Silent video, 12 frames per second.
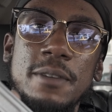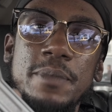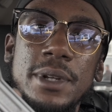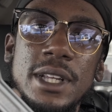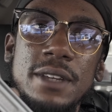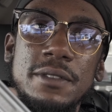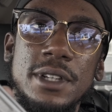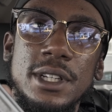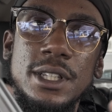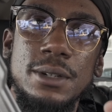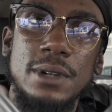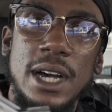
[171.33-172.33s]
I believe the
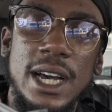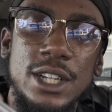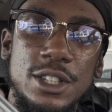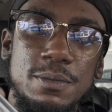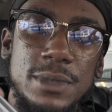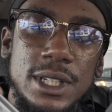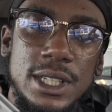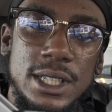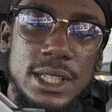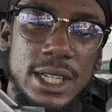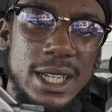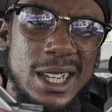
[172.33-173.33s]
Tilta Hydra
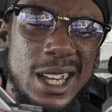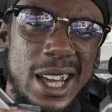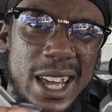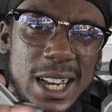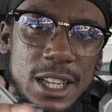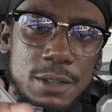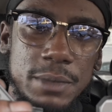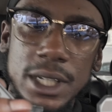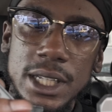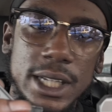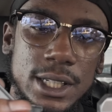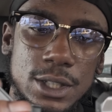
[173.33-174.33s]
Alien
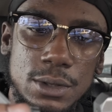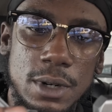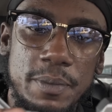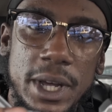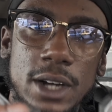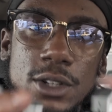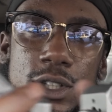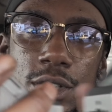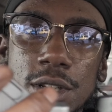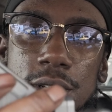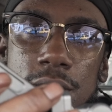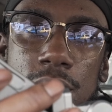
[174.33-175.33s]
Mini is sort of better because you
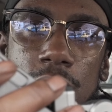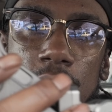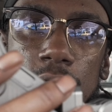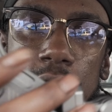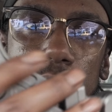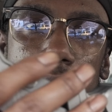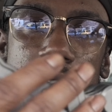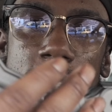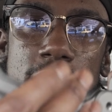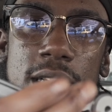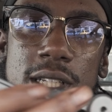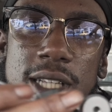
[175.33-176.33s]
can sort of
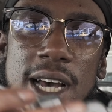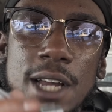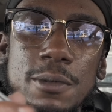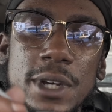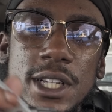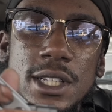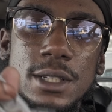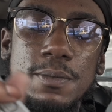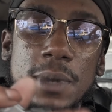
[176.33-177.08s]
turn this sideways.